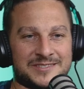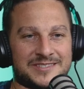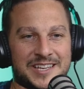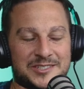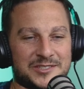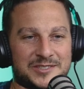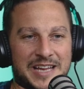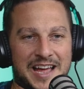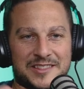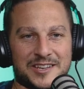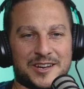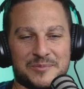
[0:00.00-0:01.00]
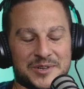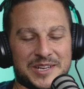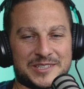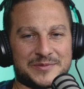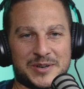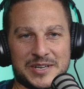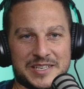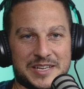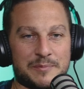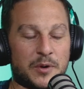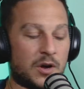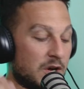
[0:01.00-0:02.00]
they just had the number and they divided it.
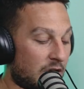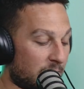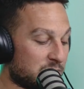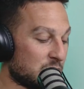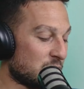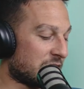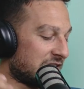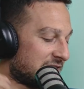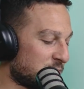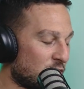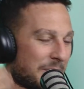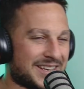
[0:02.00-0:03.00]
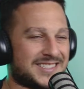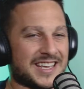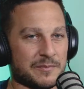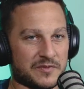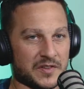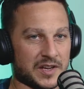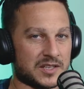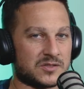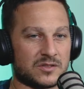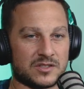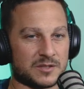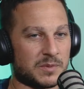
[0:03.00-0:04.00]
But I'm talking, it's more about the tip thing. It's
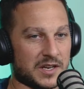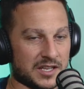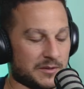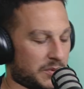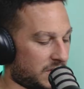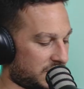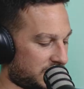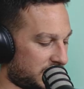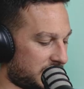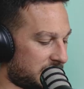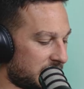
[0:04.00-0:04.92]
not the splitting it the person.